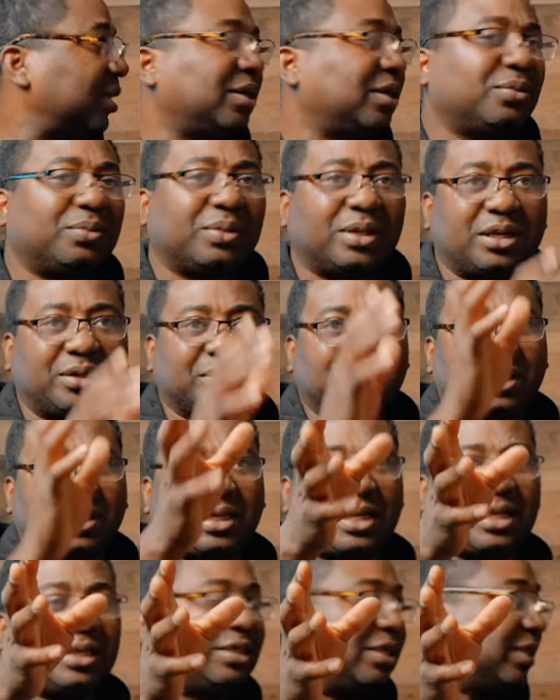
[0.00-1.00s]
we are looking
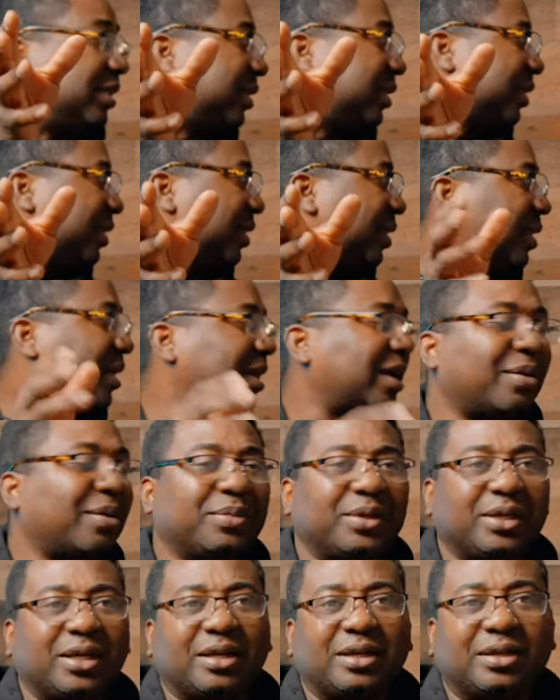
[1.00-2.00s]
at the
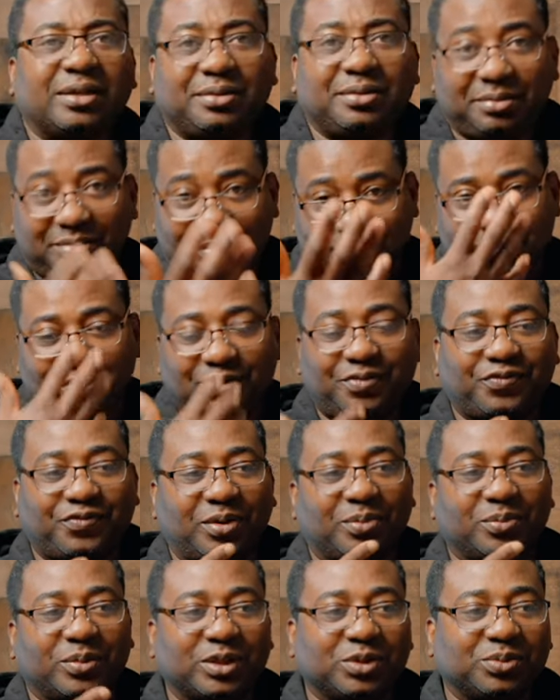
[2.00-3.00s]
camera
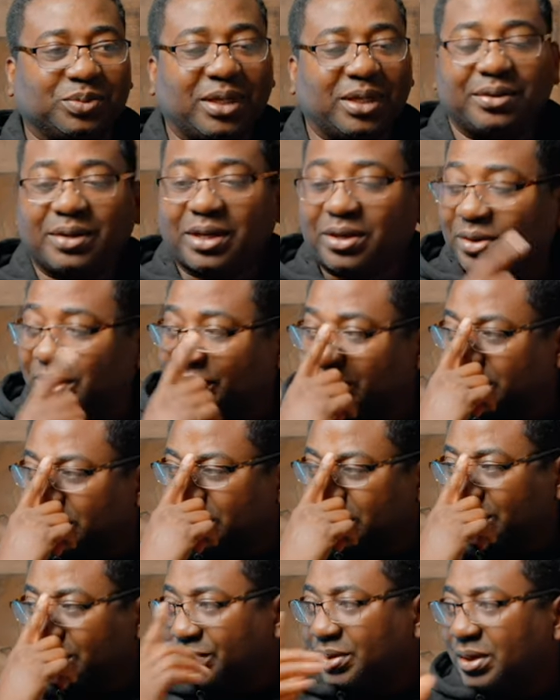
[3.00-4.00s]
from which we are recording,
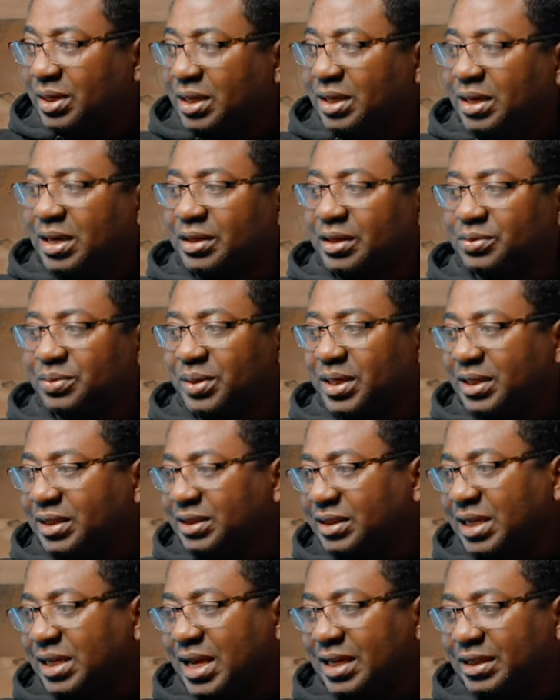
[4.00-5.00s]
so that's where
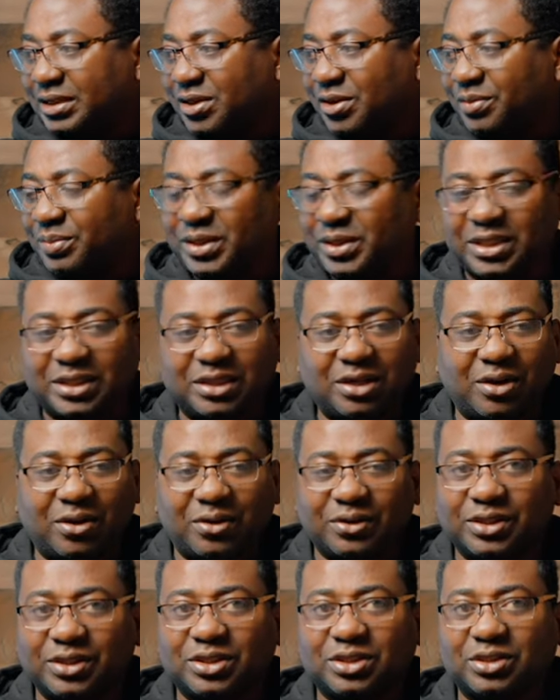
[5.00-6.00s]
this guy is coming in
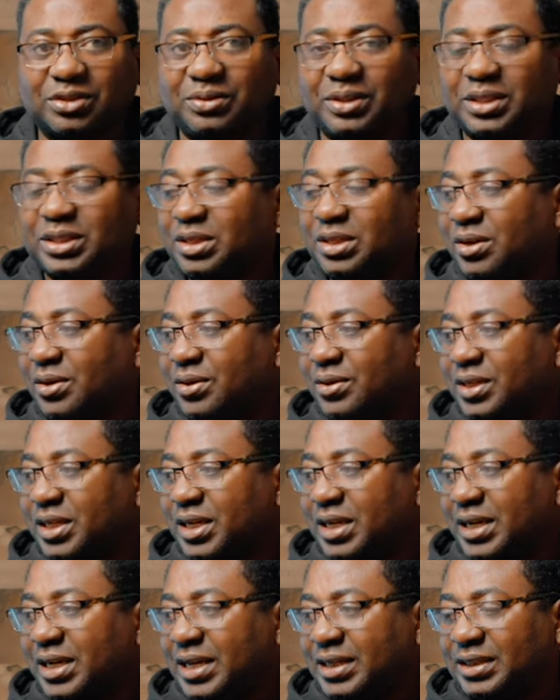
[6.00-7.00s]
on the screen. On the
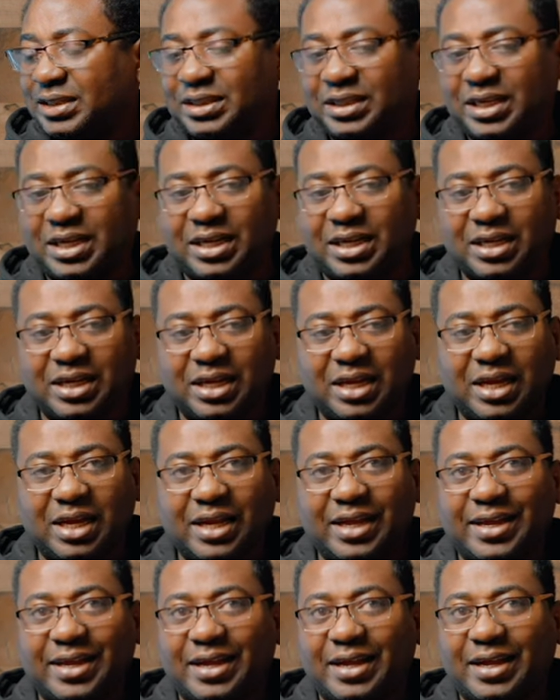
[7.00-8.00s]
lens here,
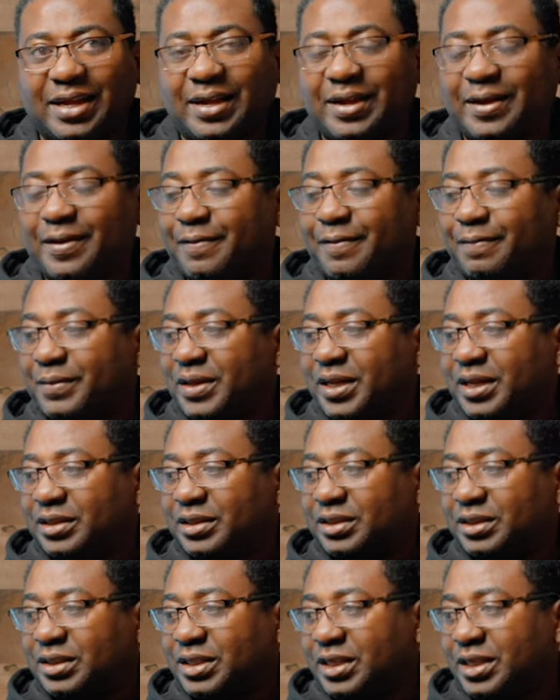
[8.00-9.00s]

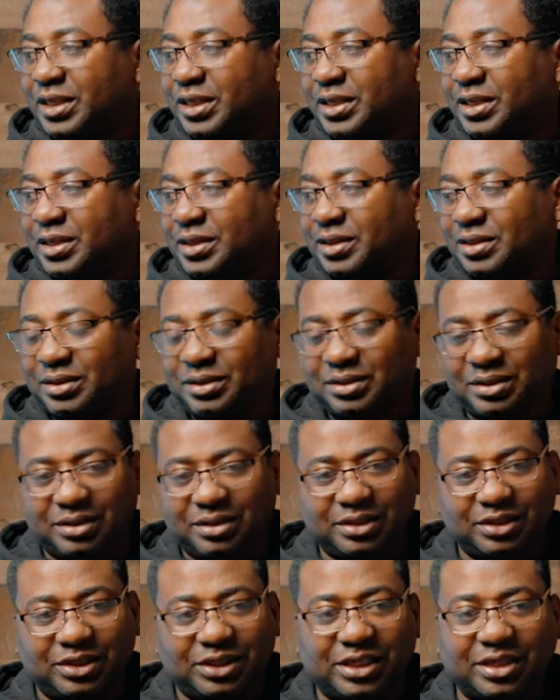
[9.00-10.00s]
it's the
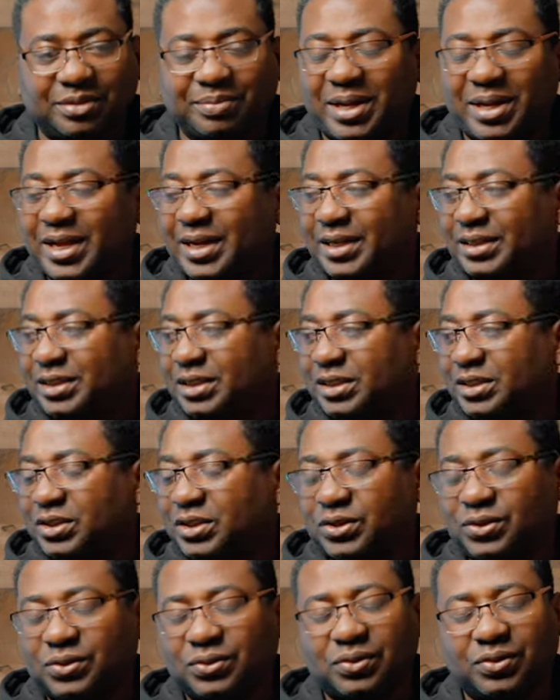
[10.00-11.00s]
Sigma
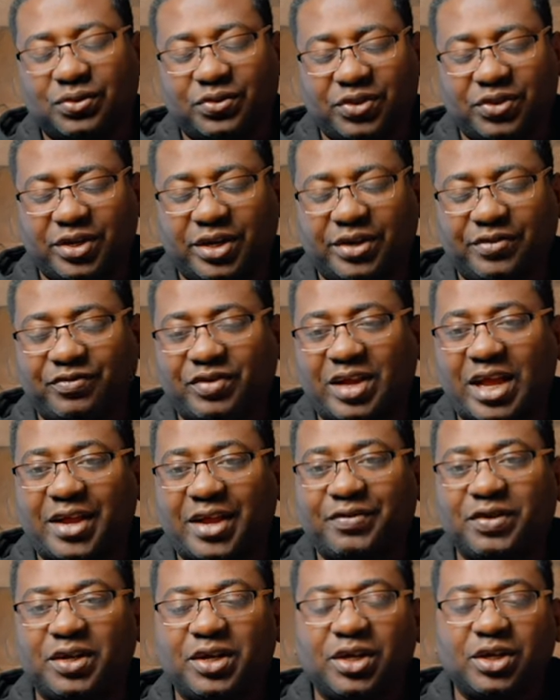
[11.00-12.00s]
18-35,
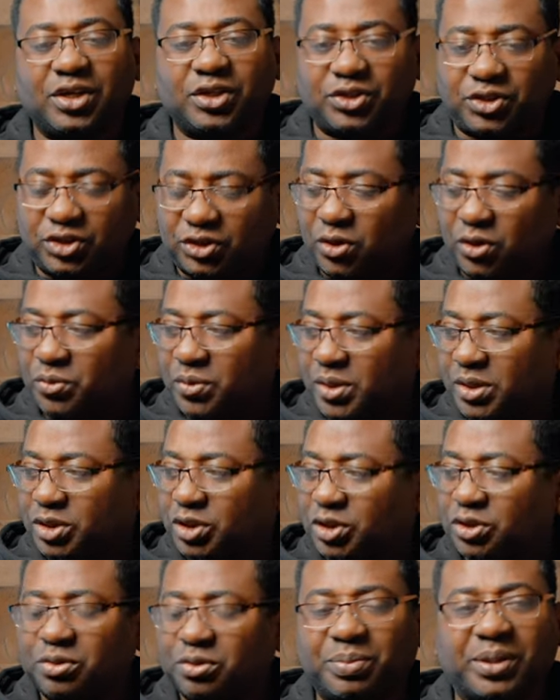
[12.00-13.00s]
so we
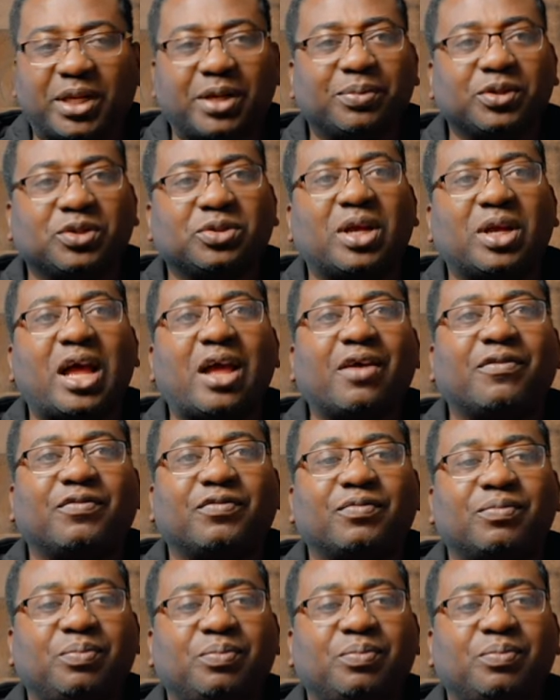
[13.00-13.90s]
should be able to have